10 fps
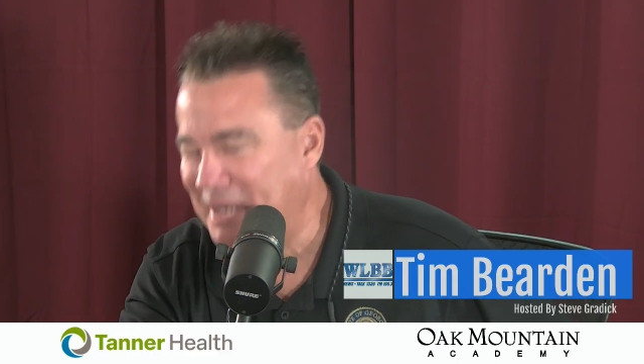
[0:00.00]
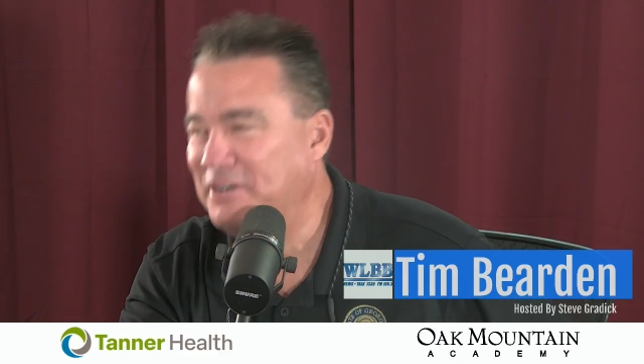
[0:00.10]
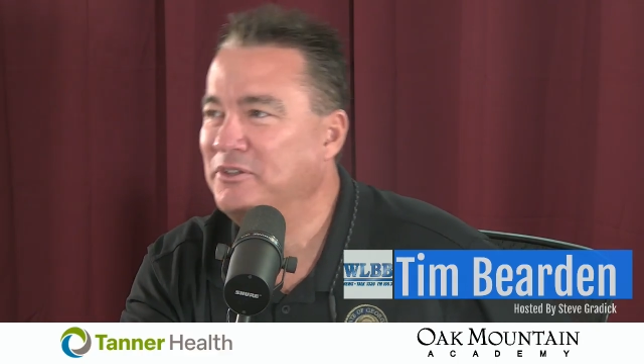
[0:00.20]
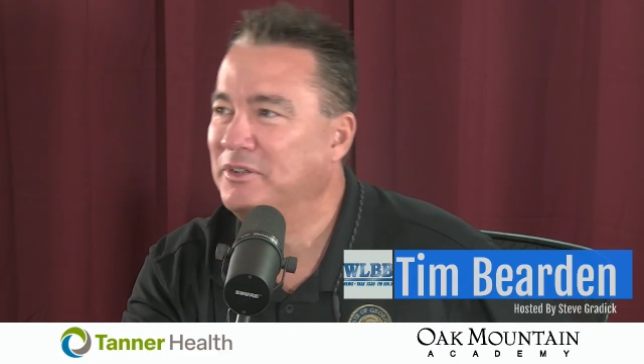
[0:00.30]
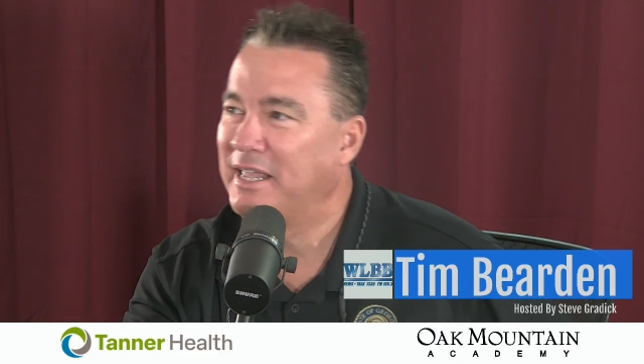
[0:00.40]
back
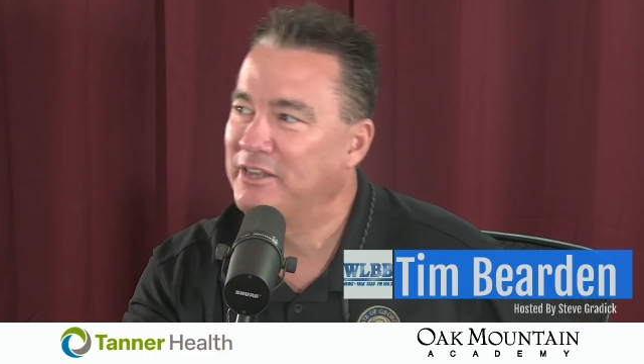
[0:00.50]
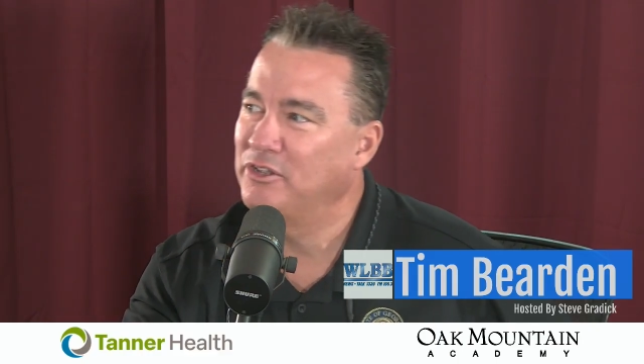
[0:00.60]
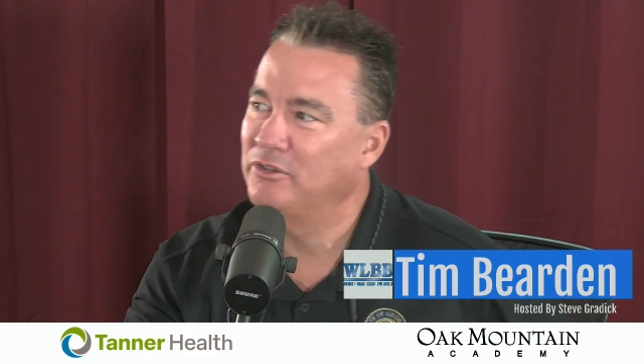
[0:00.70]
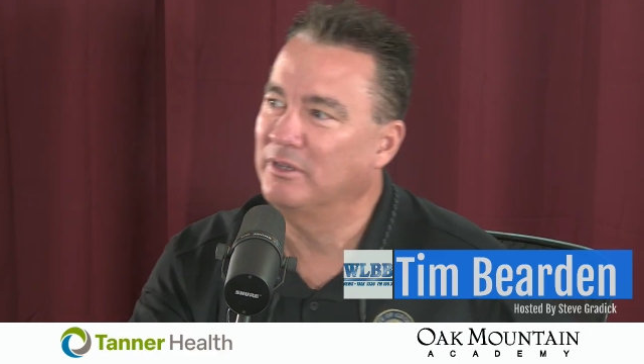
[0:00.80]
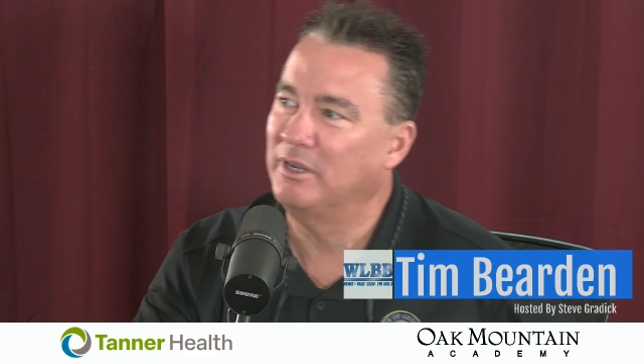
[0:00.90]
to, can
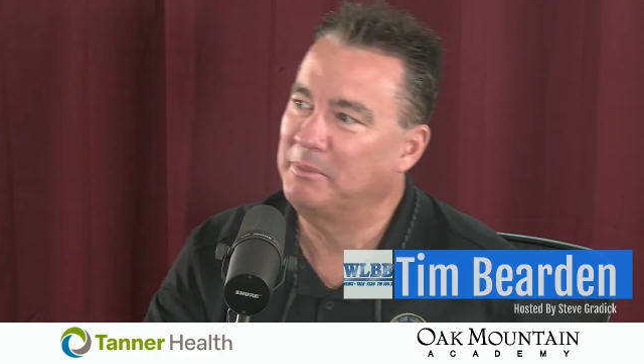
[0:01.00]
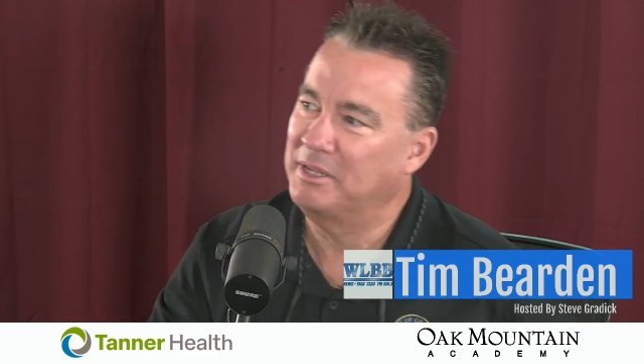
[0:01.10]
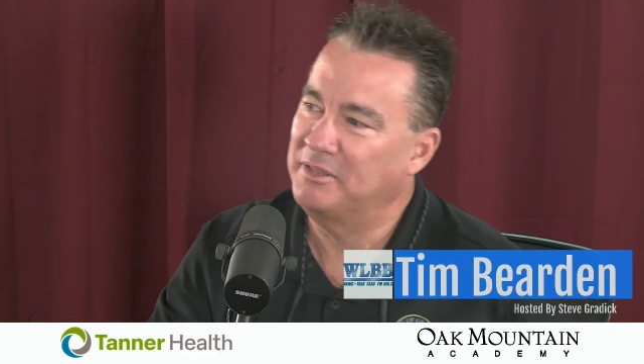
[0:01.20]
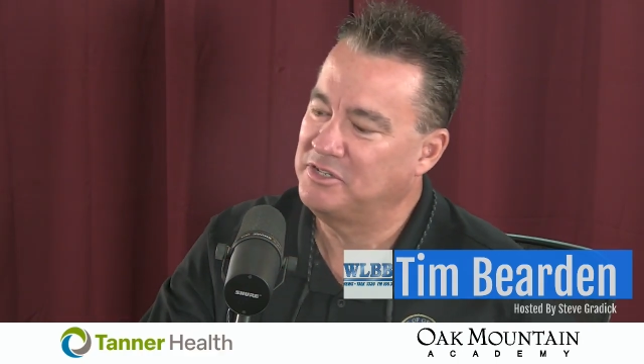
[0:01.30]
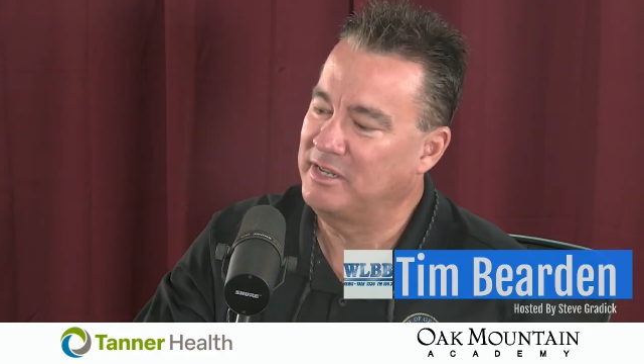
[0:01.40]
you
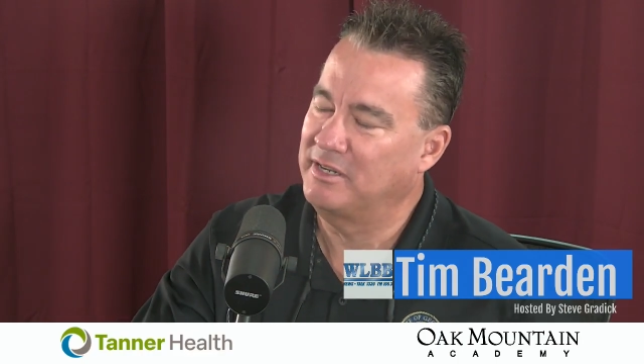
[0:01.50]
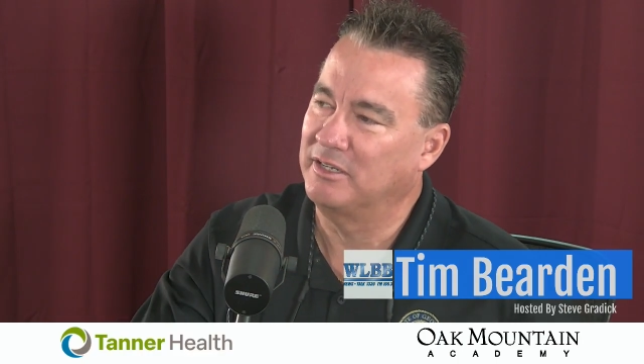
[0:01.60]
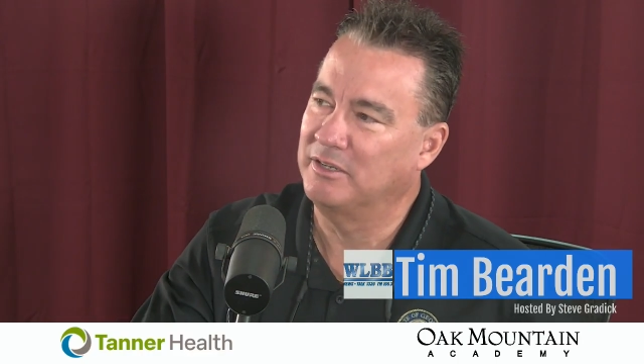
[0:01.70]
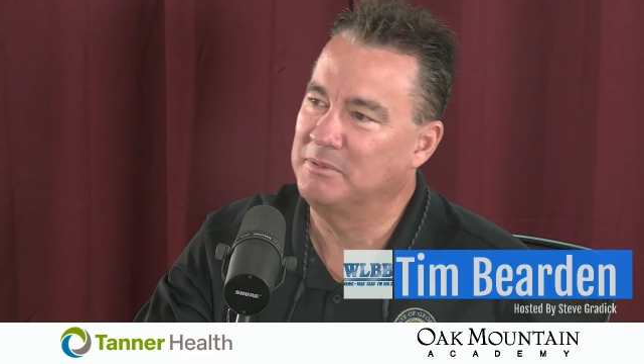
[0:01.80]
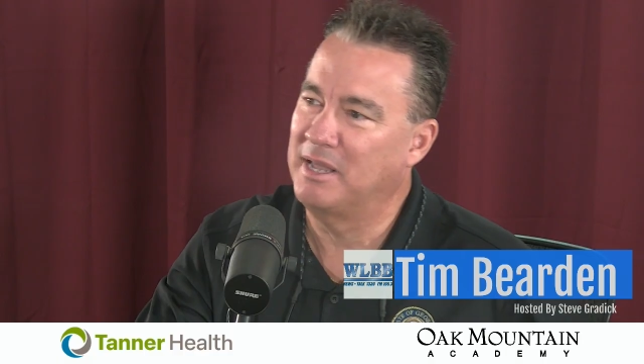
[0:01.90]
eliminate the state
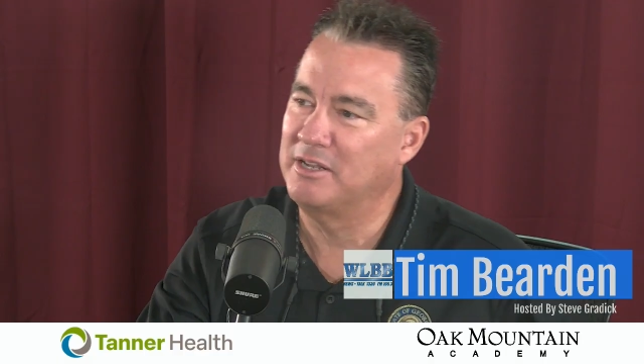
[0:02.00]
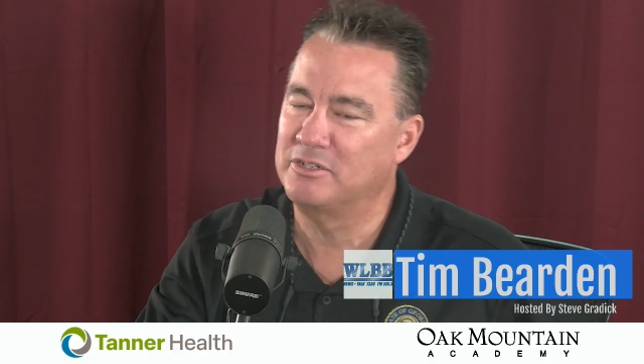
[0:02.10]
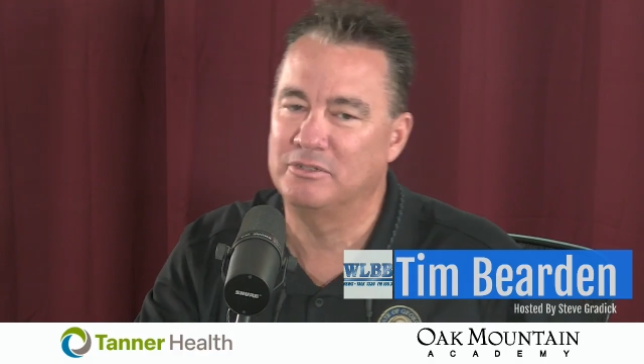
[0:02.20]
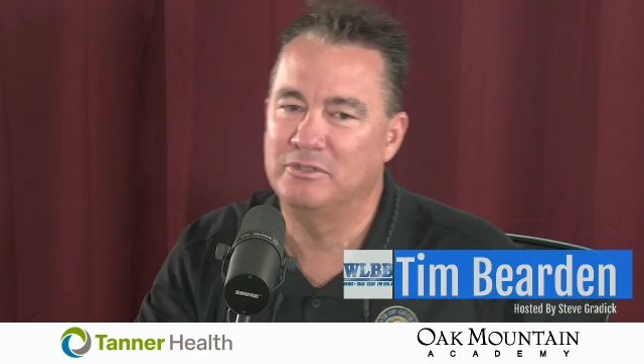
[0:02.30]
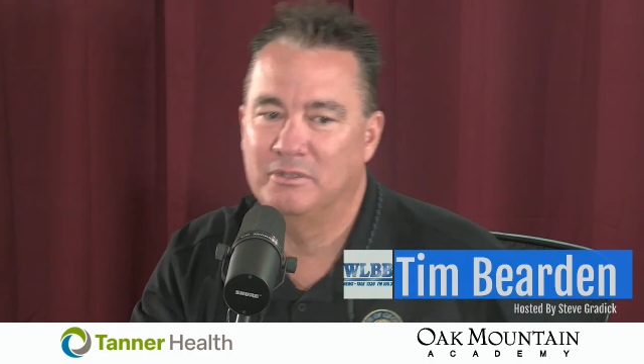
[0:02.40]
income tax?